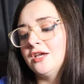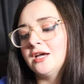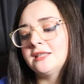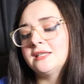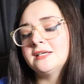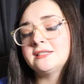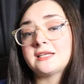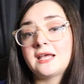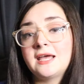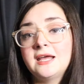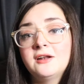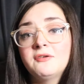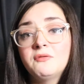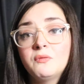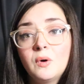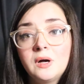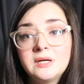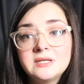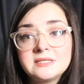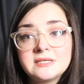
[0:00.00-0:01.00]
you got this Eight
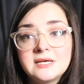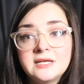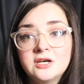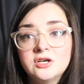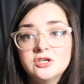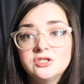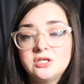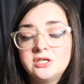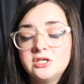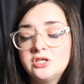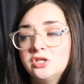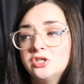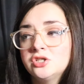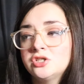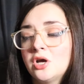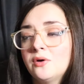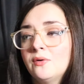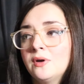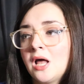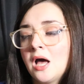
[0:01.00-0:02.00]
of Wands energy
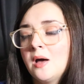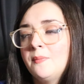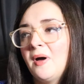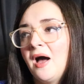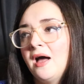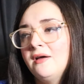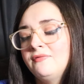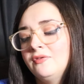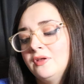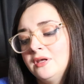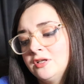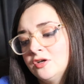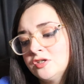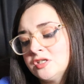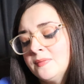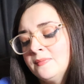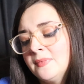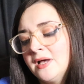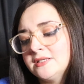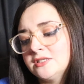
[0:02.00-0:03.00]
showing up. I feel like
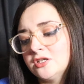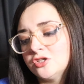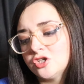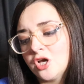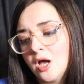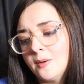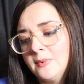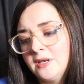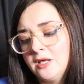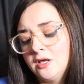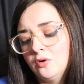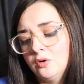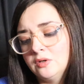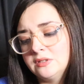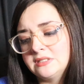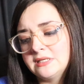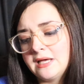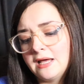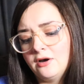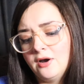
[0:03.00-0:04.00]
there's a message coming in
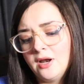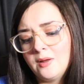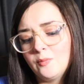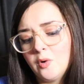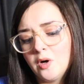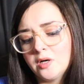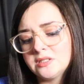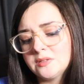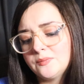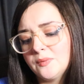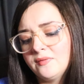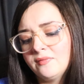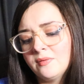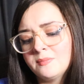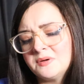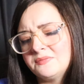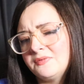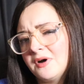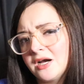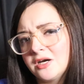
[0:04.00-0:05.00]
on Saturday, possibly
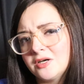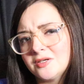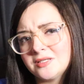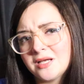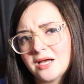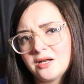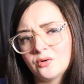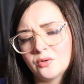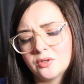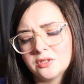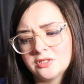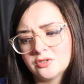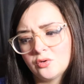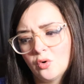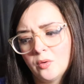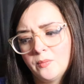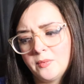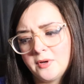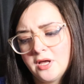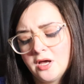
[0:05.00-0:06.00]
from a fire sign or a
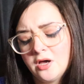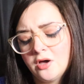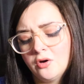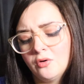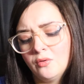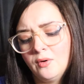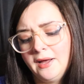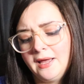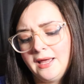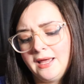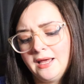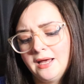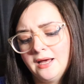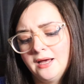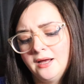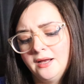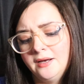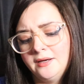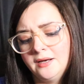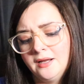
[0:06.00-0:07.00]
Scorpio.
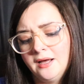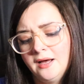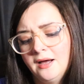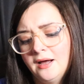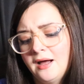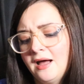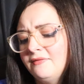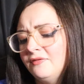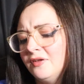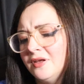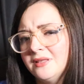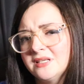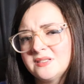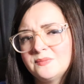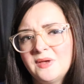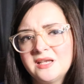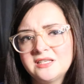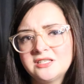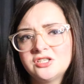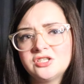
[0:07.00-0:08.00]
And I feel like
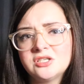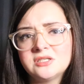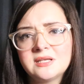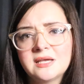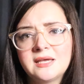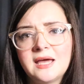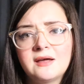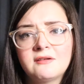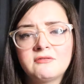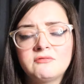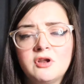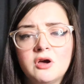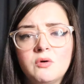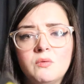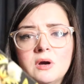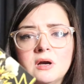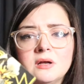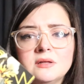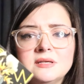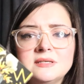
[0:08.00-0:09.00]
this message is like out of
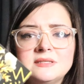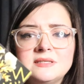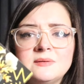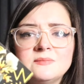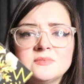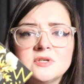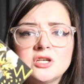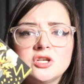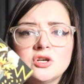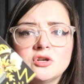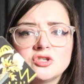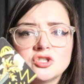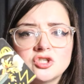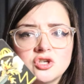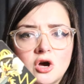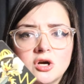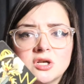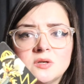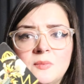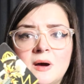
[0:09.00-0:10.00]
nowhere. This seems like you're
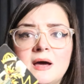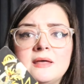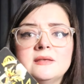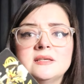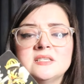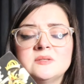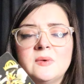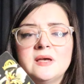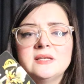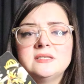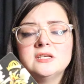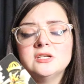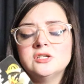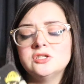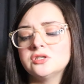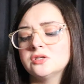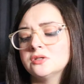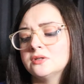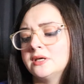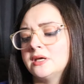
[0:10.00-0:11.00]
shocked by this
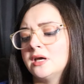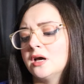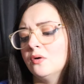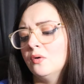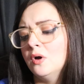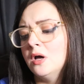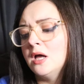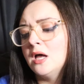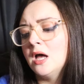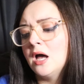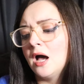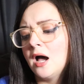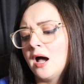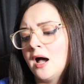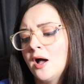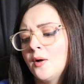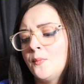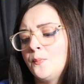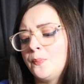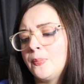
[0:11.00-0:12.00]
message, Leo.
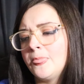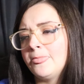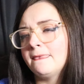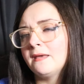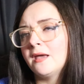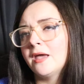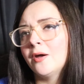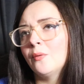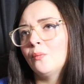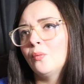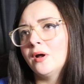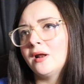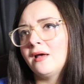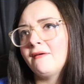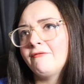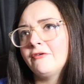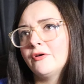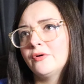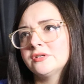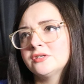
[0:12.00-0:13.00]
Um, and what
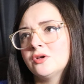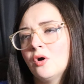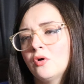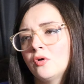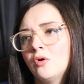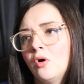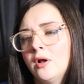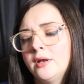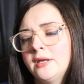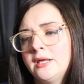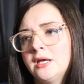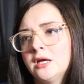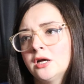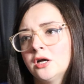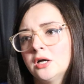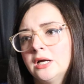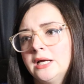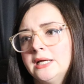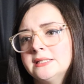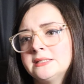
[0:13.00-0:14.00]
I feel is going on
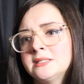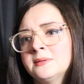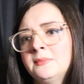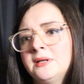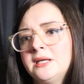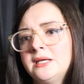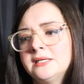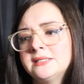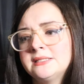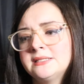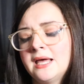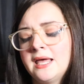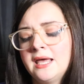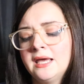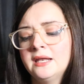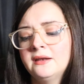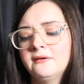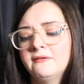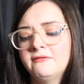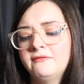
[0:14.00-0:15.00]
here is somebody is
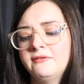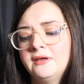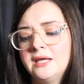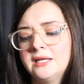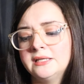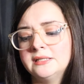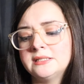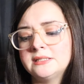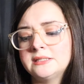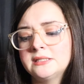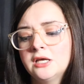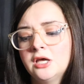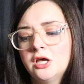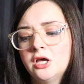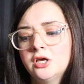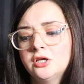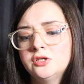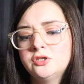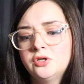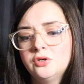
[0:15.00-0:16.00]
taking offense
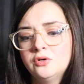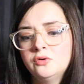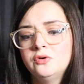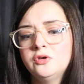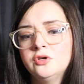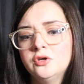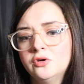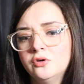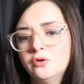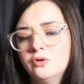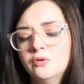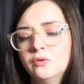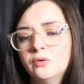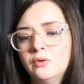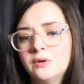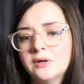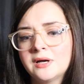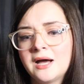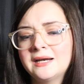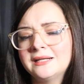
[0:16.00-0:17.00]
to
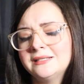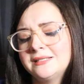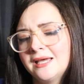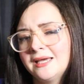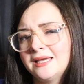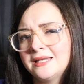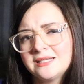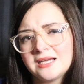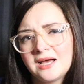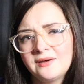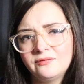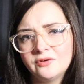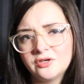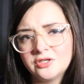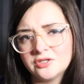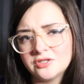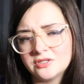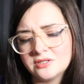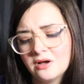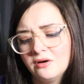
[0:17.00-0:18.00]
you kind of taking time for
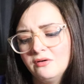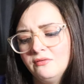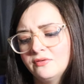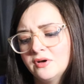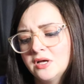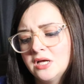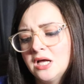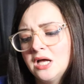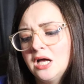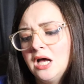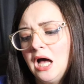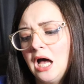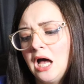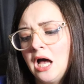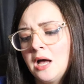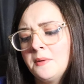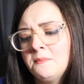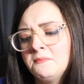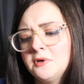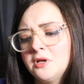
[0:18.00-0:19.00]
yourself.
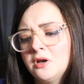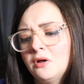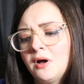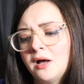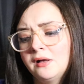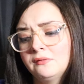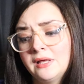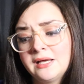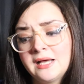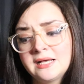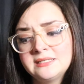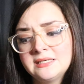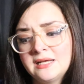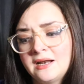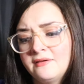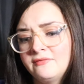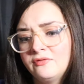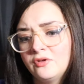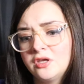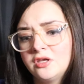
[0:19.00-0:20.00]
Um, you know, like I
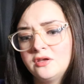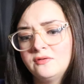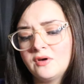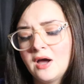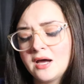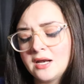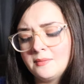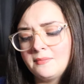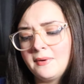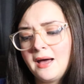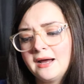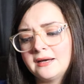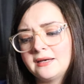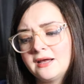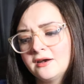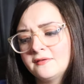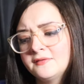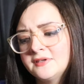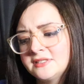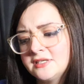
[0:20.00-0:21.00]
said, I feel like you've kind of backed
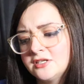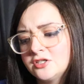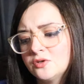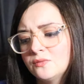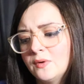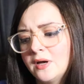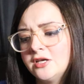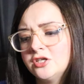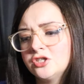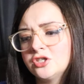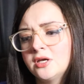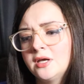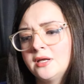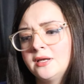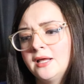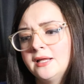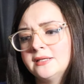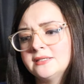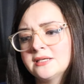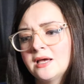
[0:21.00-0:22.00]
out of a
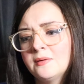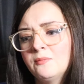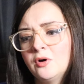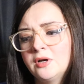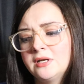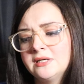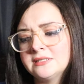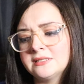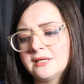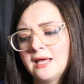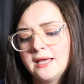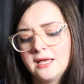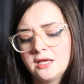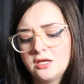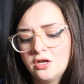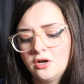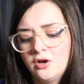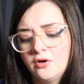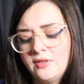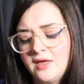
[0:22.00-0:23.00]
situation and someone is
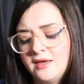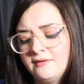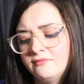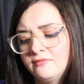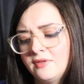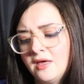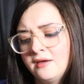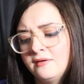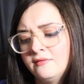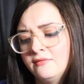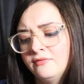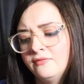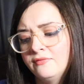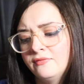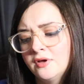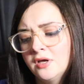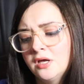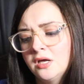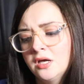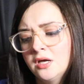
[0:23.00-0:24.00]
like, you know, they've, they've,